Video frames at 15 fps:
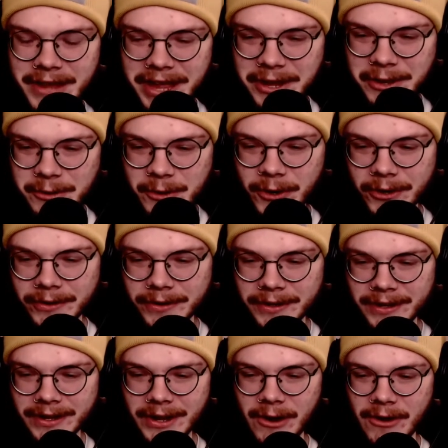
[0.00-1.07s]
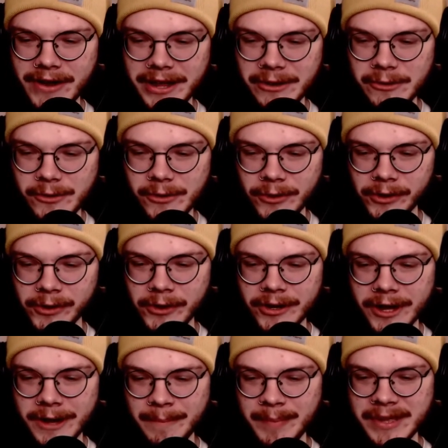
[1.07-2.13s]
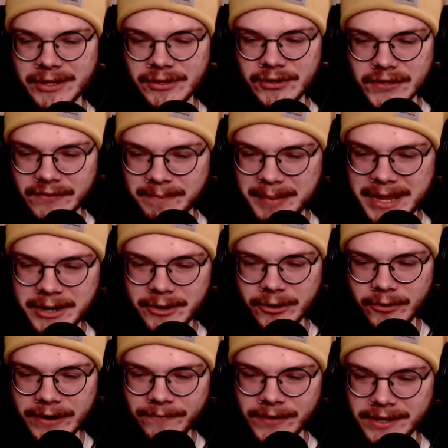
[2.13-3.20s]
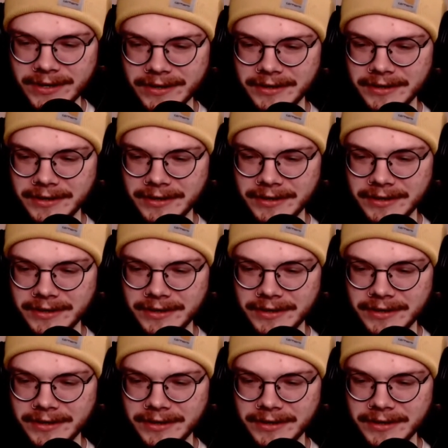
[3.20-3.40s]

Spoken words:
Google. Okay Google, look up pictures of Peter Griffin